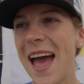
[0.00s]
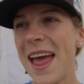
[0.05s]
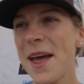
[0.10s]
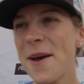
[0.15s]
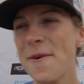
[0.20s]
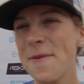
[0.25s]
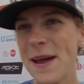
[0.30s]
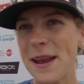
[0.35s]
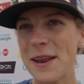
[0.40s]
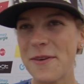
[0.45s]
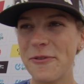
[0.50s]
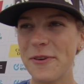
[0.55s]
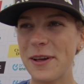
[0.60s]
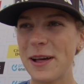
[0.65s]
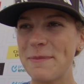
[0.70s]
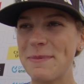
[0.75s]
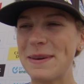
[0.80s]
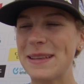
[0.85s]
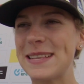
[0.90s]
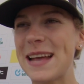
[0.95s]
I already feel
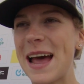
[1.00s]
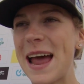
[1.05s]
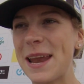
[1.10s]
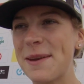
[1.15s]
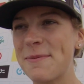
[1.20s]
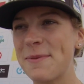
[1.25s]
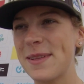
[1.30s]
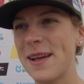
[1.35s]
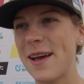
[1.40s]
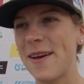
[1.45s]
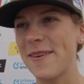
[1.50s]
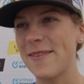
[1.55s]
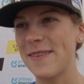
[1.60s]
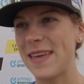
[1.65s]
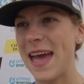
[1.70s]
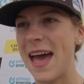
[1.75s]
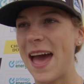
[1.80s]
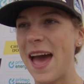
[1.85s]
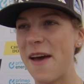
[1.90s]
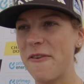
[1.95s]
a bit tired, but
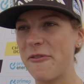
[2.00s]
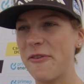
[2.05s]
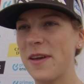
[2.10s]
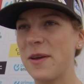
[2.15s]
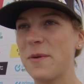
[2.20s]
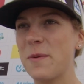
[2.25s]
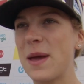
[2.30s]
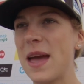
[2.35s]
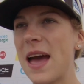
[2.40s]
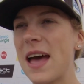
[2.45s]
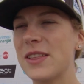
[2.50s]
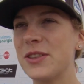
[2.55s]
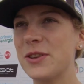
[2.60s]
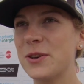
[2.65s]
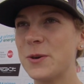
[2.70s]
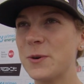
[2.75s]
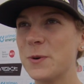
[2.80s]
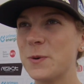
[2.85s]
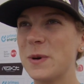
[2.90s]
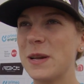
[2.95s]
I think we had
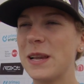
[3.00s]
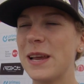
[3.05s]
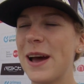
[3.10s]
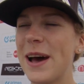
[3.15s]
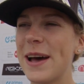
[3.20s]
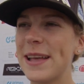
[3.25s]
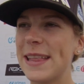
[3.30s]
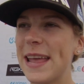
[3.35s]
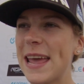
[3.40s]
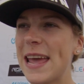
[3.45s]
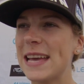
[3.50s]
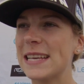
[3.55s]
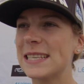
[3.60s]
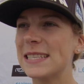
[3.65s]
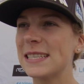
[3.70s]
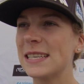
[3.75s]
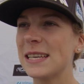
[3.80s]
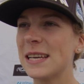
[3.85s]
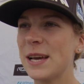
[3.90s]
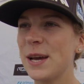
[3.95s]
two really hard
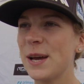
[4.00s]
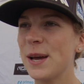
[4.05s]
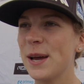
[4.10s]
days.